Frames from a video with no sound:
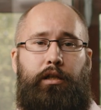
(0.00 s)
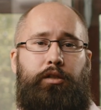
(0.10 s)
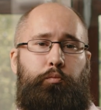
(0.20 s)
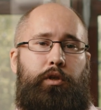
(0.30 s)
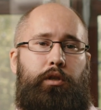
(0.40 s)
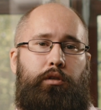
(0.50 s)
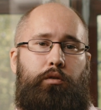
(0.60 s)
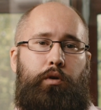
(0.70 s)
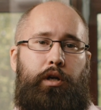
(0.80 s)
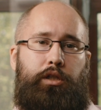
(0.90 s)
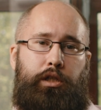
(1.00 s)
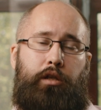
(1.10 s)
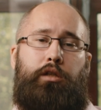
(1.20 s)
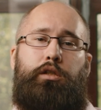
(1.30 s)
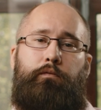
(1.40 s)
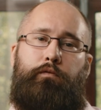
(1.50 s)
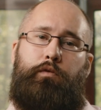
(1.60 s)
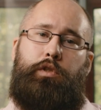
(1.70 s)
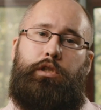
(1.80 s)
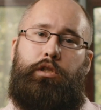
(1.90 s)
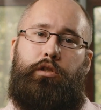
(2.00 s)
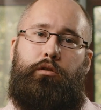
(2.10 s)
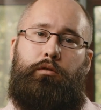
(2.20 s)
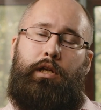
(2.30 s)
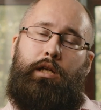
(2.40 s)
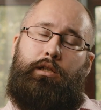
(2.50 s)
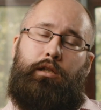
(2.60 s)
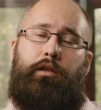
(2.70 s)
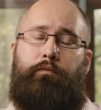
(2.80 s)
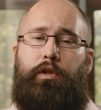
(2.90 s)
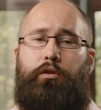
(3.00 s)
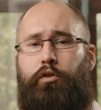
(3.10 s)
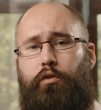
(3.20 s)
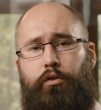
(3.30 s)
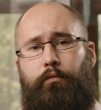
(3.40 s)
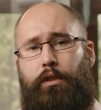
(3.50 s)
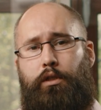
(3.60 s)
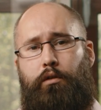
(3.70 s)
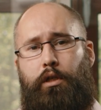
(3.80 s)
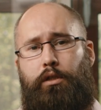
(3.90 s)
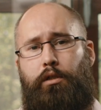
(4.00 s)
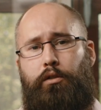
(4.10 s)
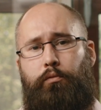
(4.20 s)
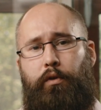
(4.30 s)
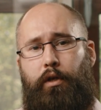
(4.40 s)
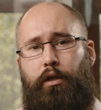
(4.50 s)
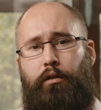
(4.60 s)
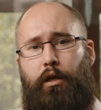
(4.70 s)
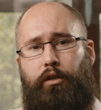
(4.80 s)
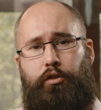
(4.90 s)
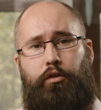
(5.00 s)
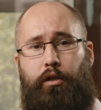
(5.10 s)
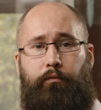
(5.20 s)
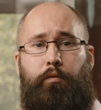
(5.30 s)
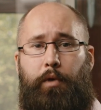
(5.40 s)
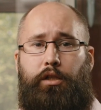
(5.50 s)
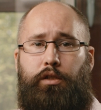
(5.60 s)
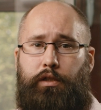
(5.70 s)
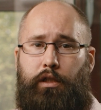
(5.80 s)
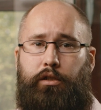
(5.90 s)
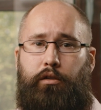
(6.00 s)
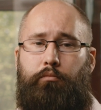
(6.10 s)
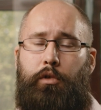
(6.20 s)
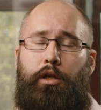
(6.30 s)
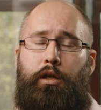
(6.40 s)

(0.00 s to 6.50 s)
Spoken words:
it's been quite challenging for us to deliver those sorts of integrations with our student information system.